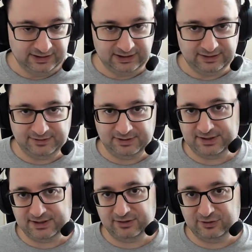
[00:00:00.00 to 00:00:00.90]
If the
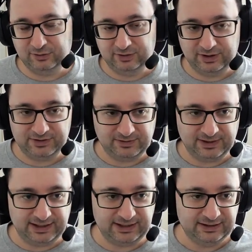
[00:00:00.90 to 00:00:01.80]
Obsidian tool goes
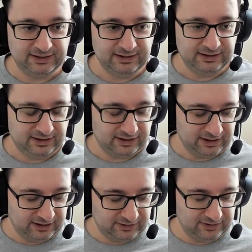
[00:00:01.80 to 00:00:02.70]
away,
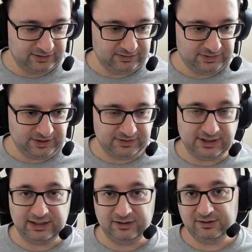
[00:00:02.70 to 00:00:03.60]
you can use
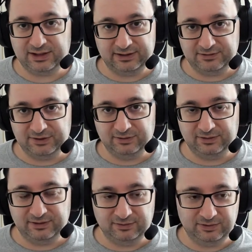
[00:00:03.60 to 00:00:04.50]
any other kind of tool
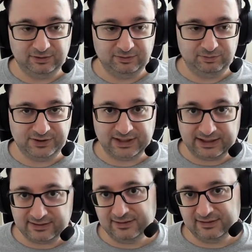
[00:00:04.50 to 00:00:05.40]
that will
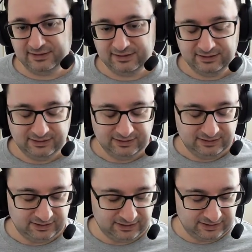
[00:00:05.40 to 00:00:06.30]
present
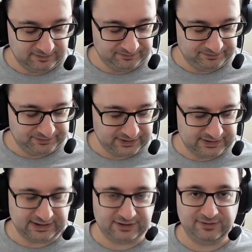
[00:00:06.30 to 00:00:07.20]

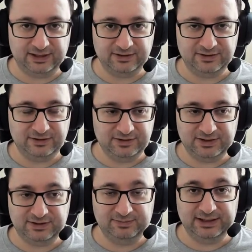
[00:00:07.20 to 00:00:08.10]
text files, or just
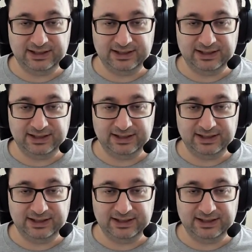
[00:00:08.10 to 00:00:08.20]
simply